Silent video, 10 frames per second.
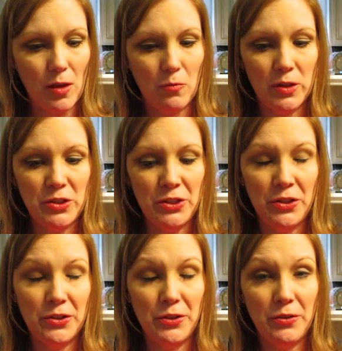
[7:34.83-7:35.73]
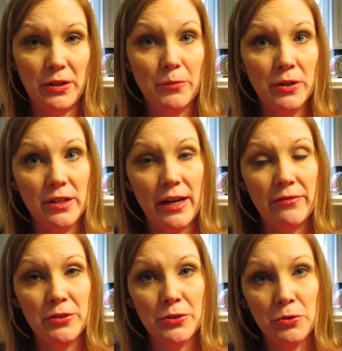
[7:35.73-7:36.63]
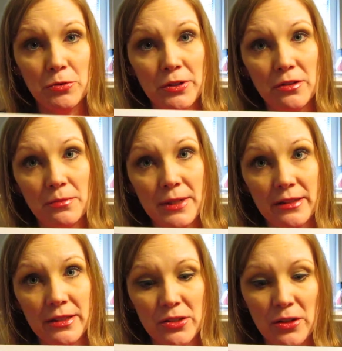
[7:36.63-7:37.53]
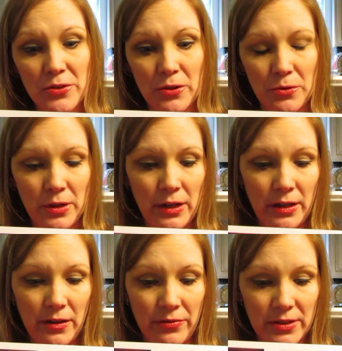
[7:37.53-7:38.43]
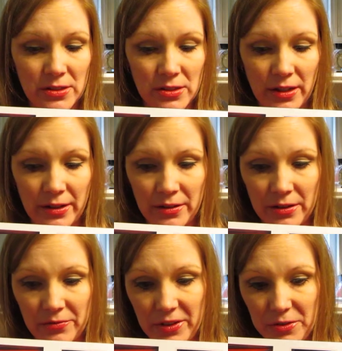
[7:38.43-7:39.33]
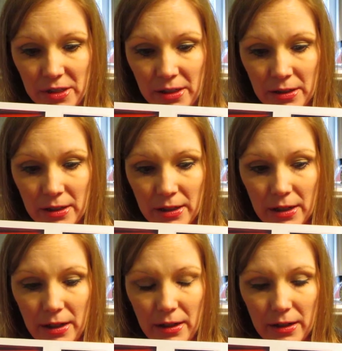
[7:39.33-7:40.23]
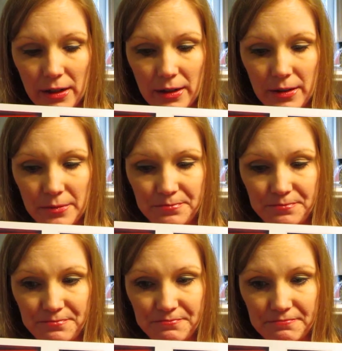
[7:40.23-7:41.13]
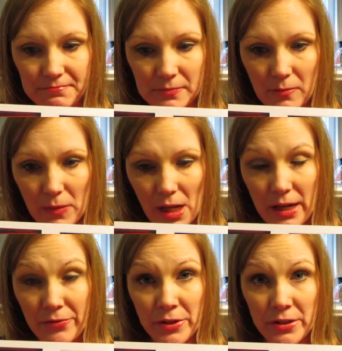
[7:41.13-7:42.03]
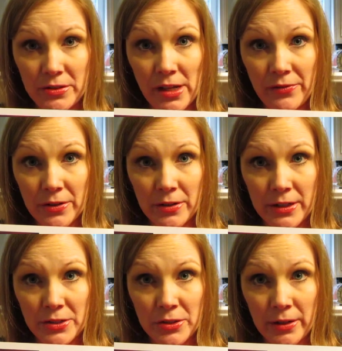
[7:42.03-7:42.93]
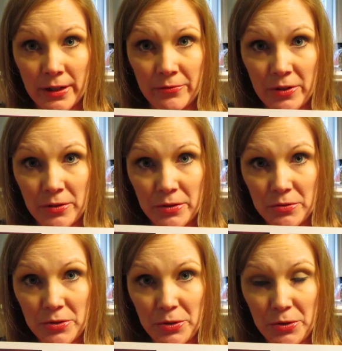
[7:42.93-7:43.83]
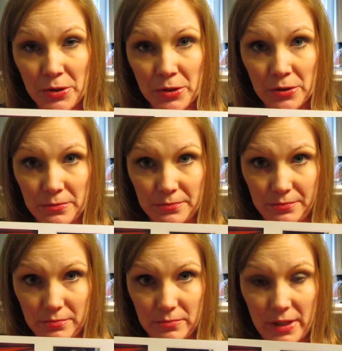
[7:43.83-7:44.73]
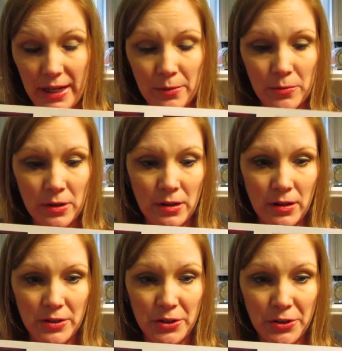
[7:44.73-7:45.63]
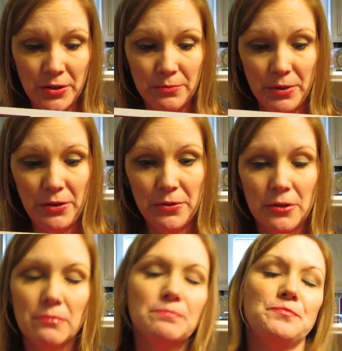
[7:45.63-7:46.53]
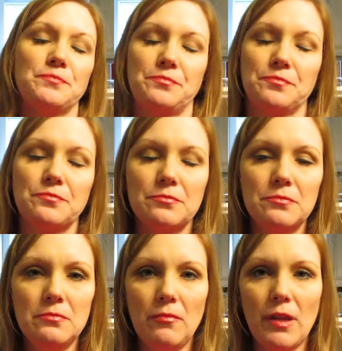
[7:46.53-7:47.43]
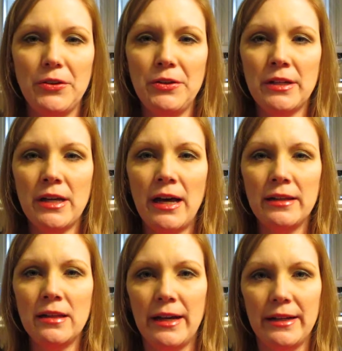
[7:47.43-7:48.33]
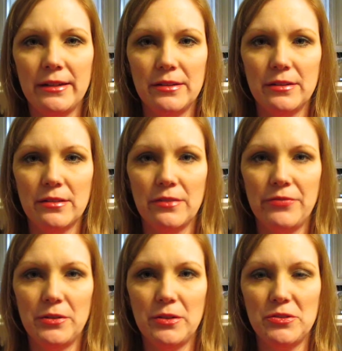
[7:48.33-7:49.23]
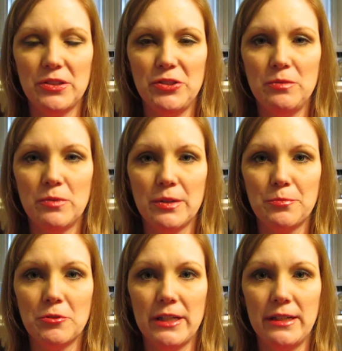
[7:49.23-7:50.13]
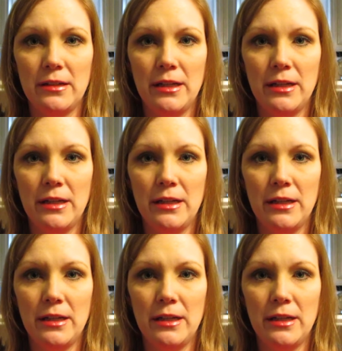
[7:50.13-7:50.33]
what you can do, and I'm going to have a tutorial about this also, if this is kind of confusing. After you save your Instagram photos to your to your computer, you can highlight the photos that you want to print.